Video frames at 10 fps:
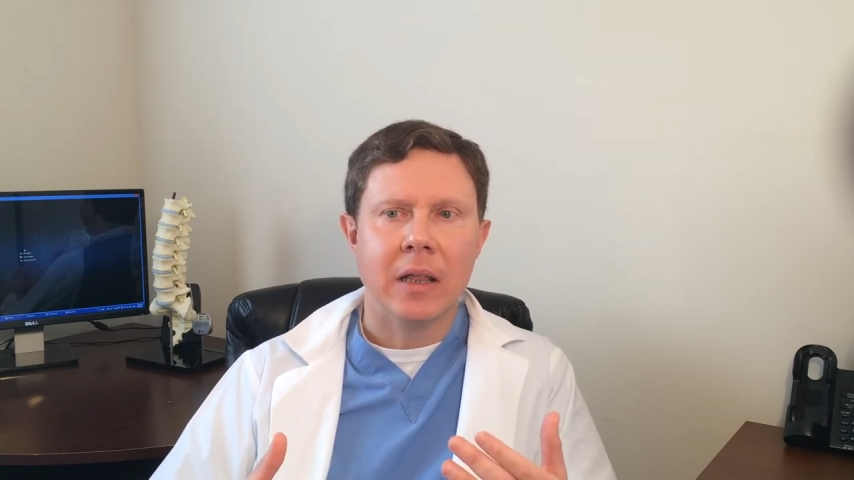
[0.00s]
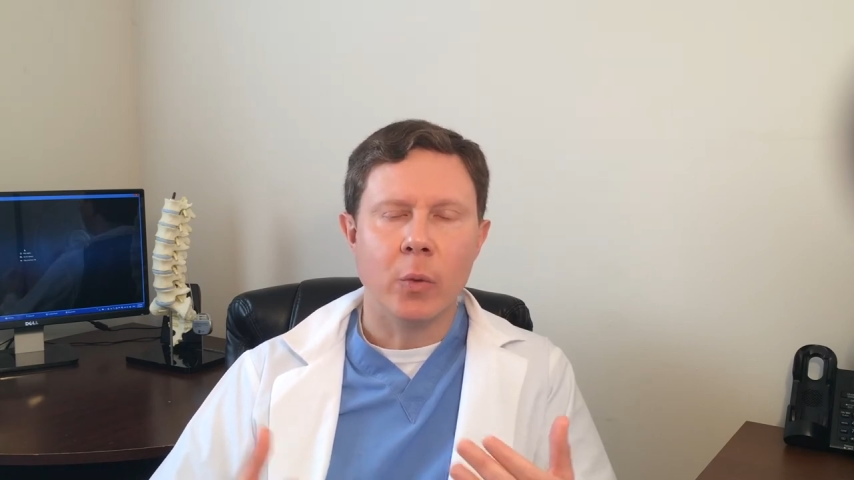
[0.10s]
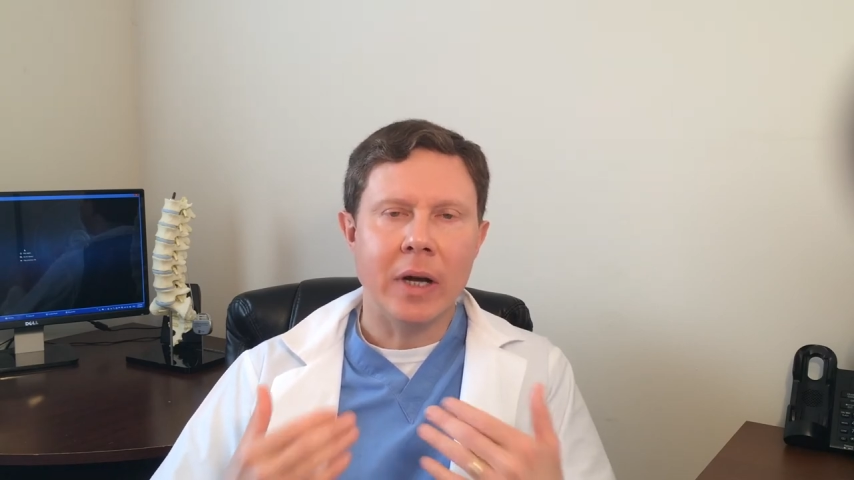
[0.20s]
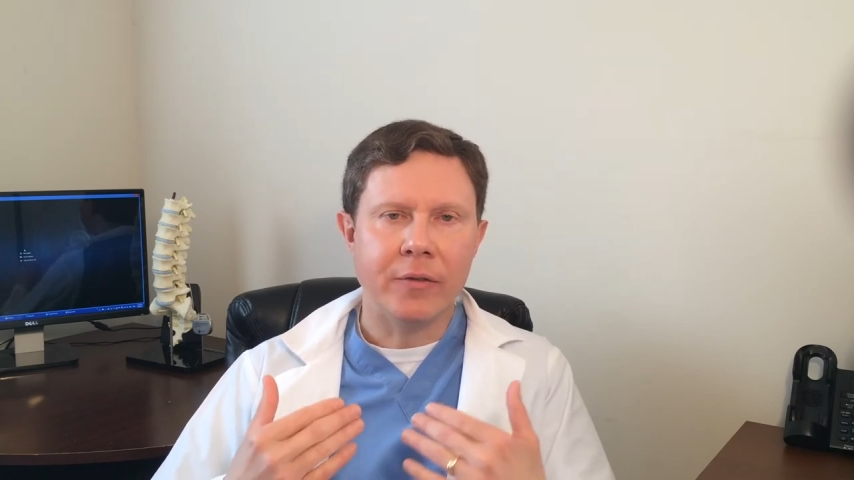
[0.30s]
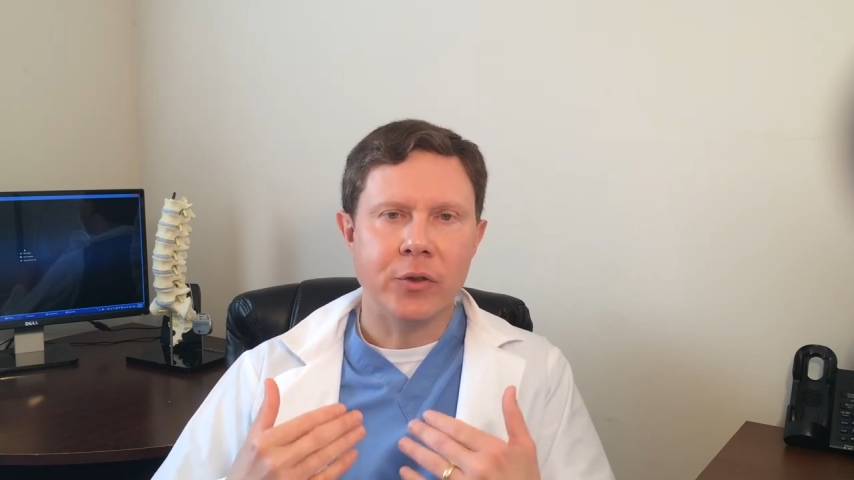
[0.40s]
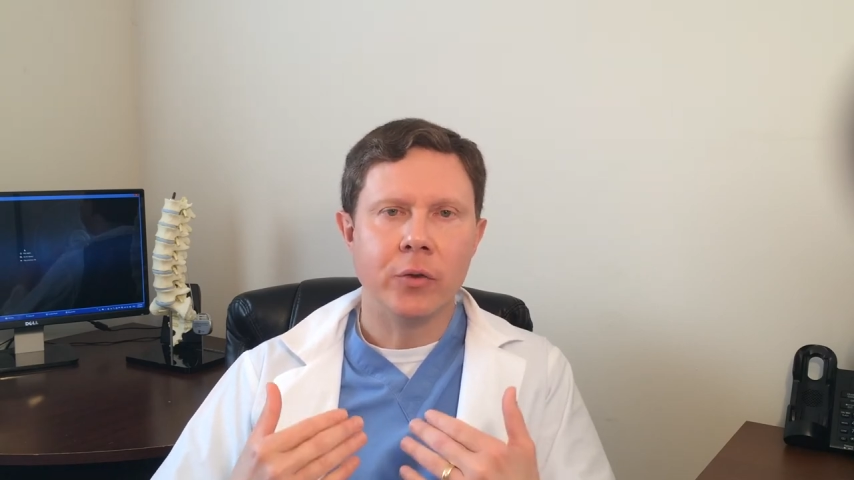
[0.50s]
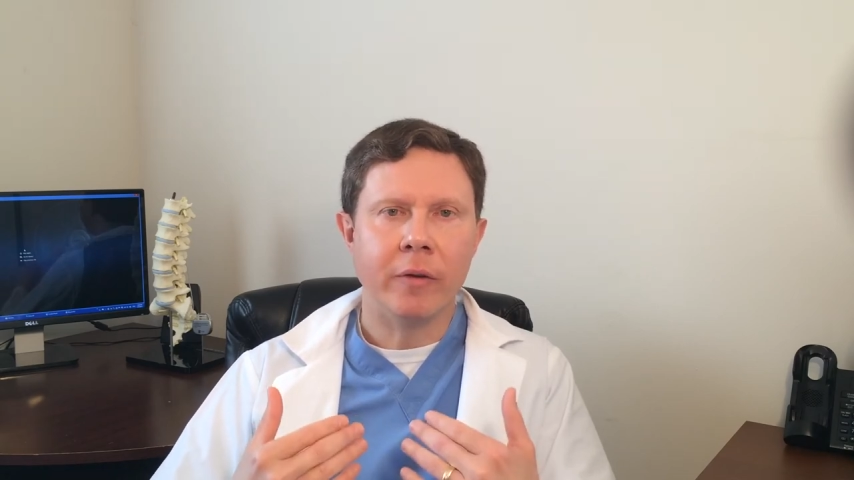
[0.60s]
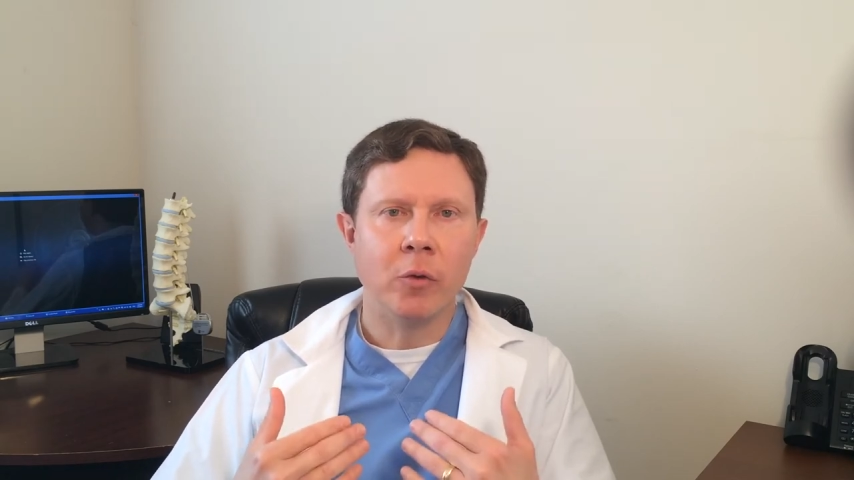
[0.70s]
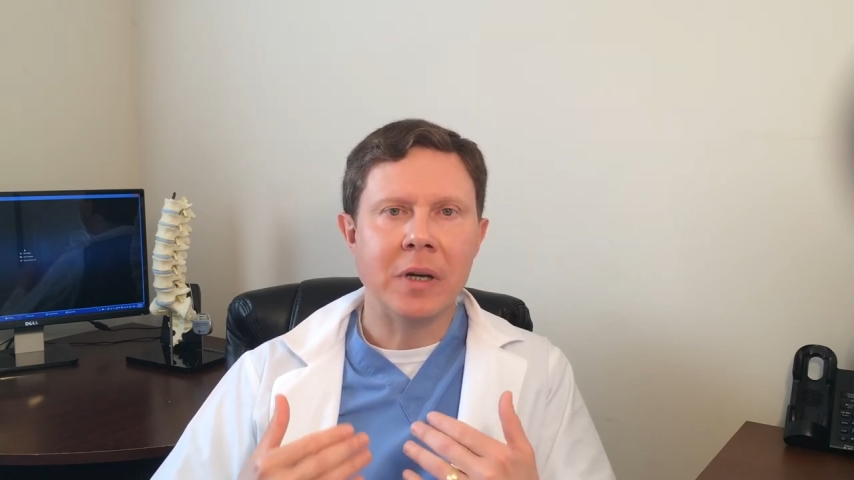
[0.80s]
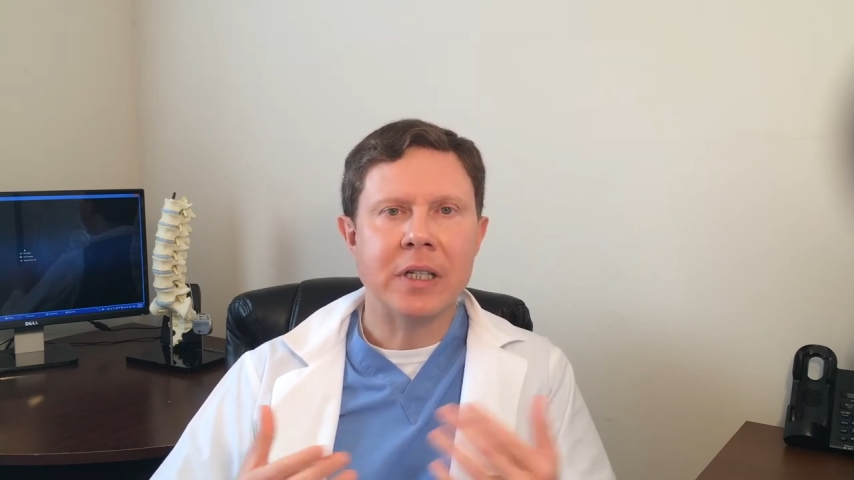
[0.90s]
the way I
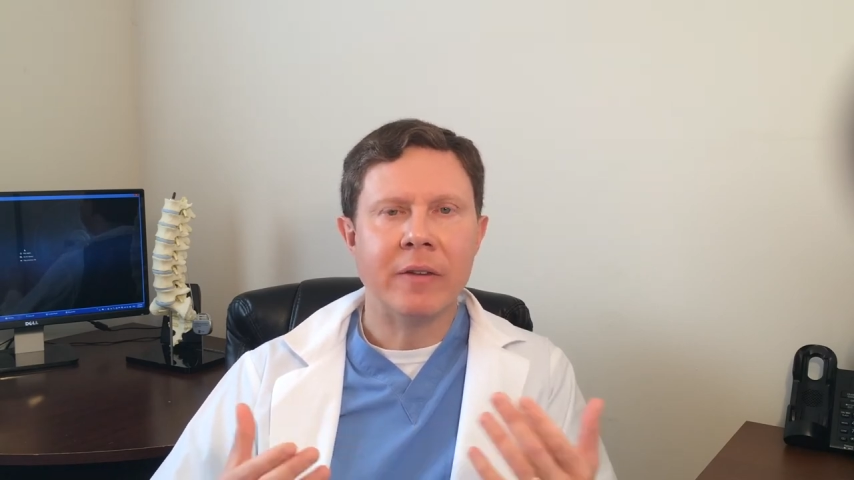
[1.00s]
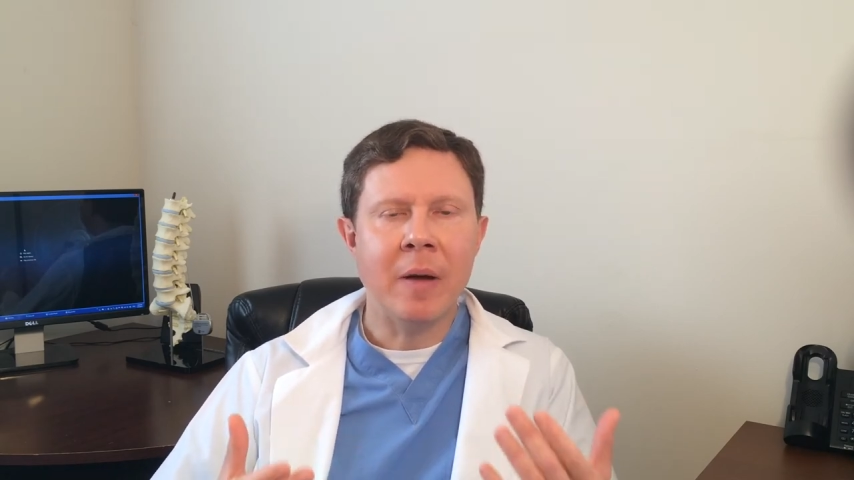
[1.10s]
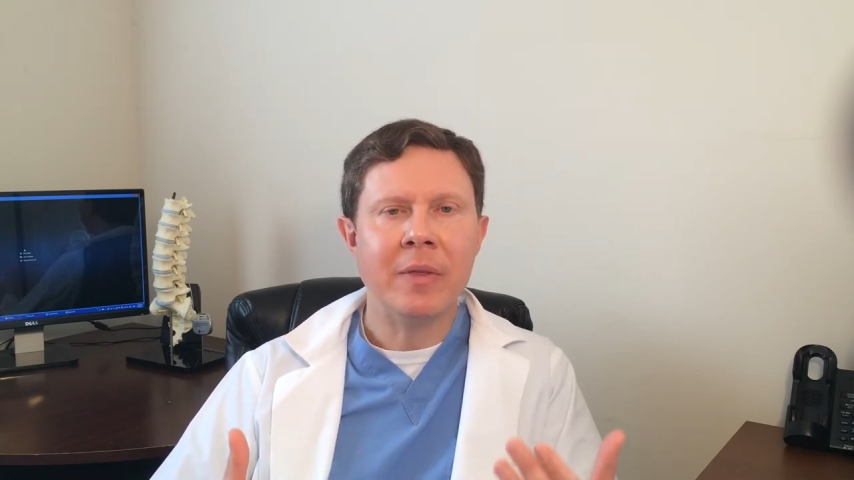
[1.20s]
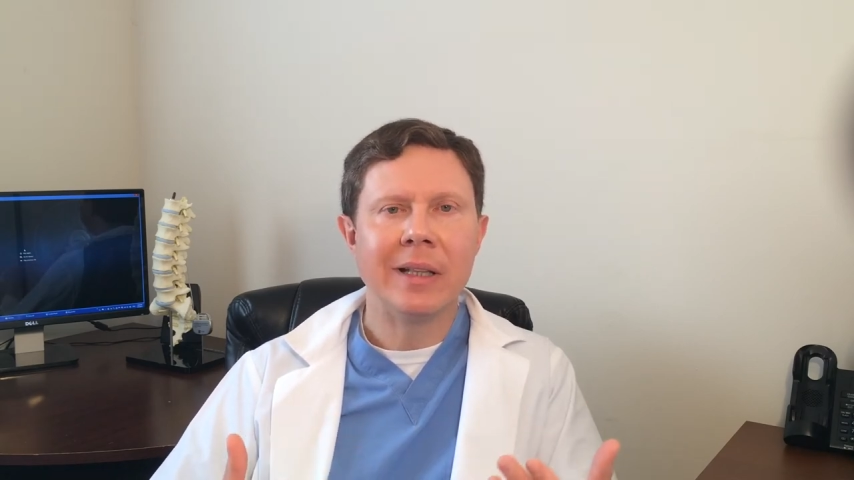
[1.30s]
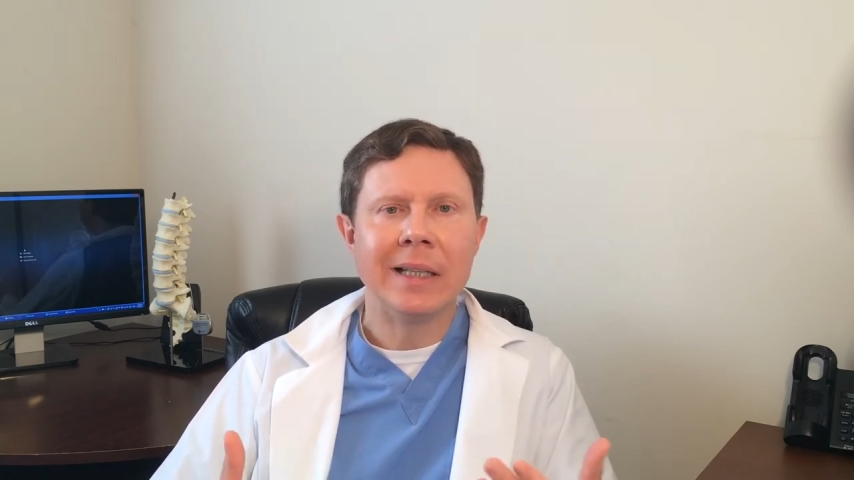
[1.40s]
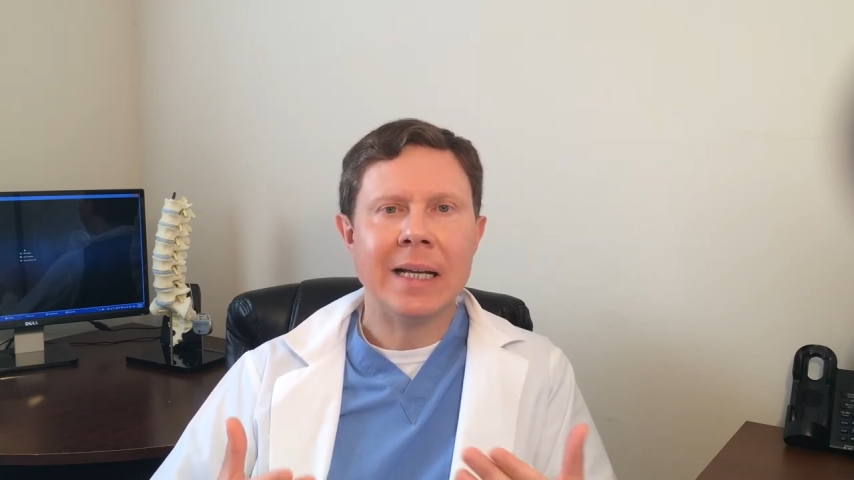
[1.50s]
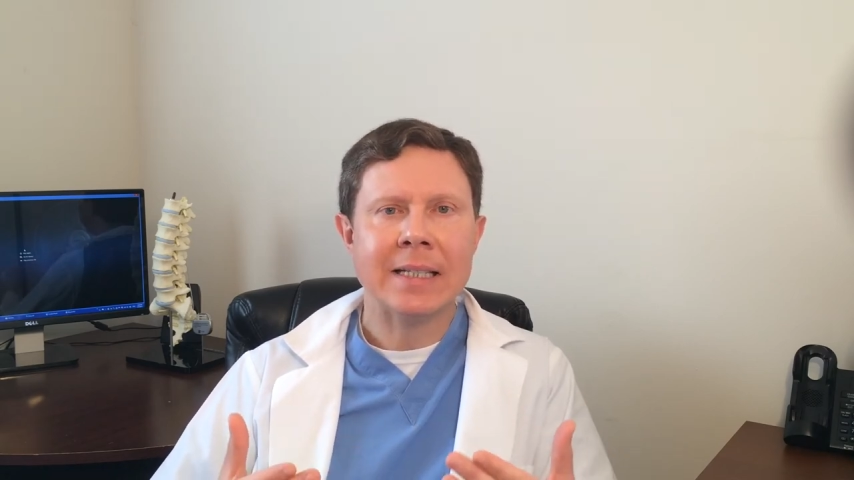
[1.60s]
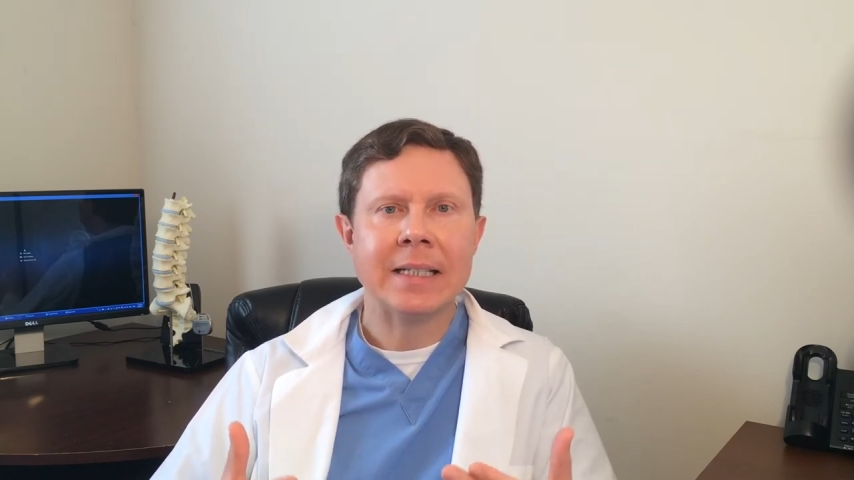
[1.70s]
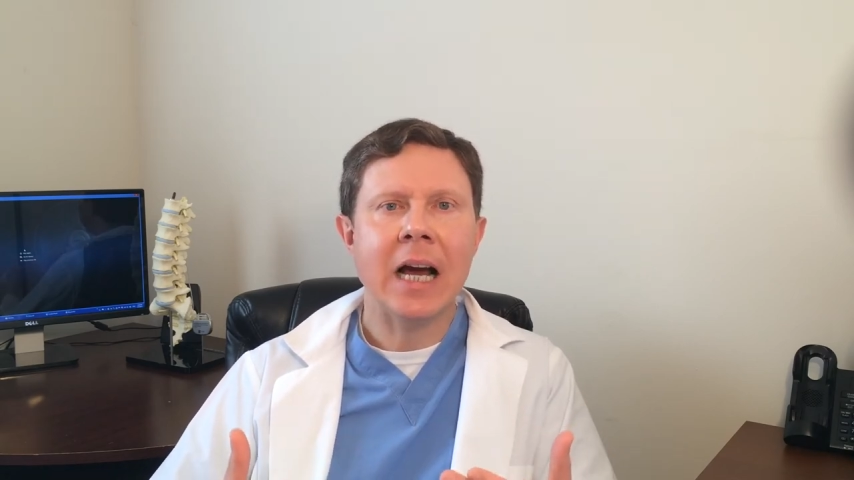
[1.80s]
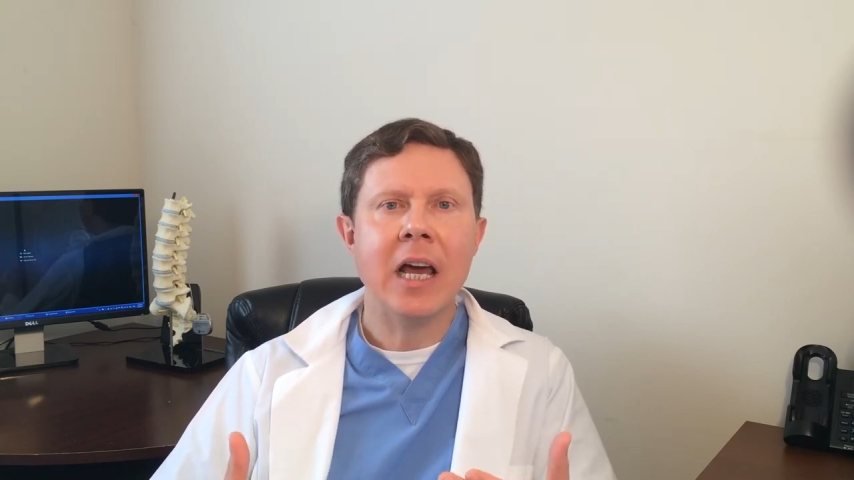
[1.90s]
view myself, I'm the
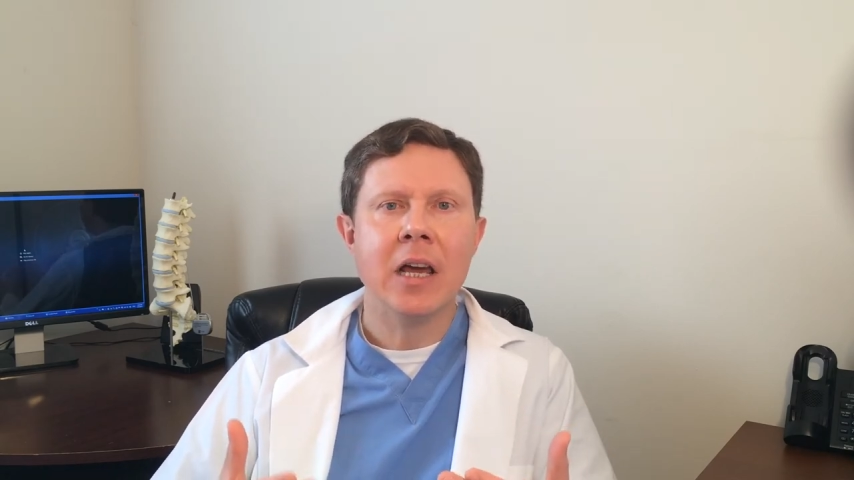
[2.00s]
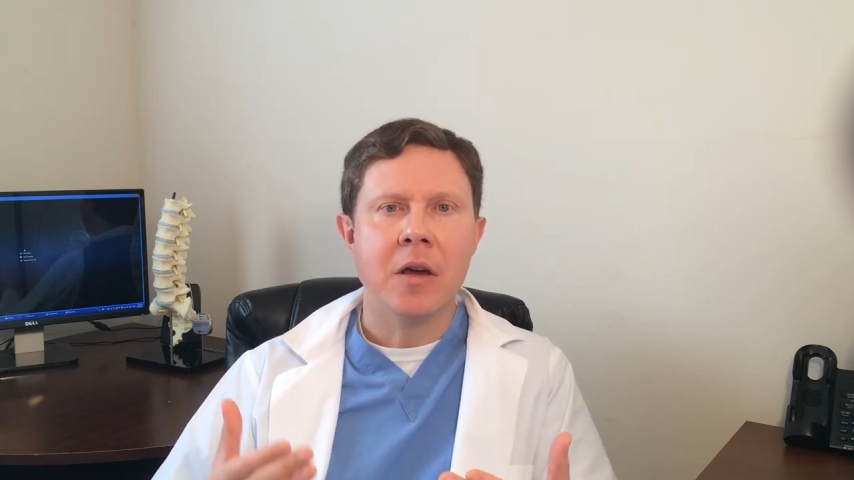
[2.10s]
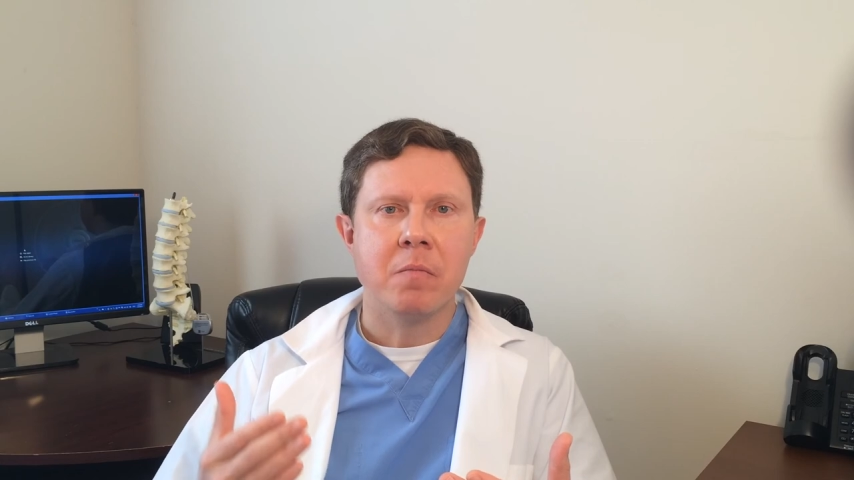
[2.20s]
last guy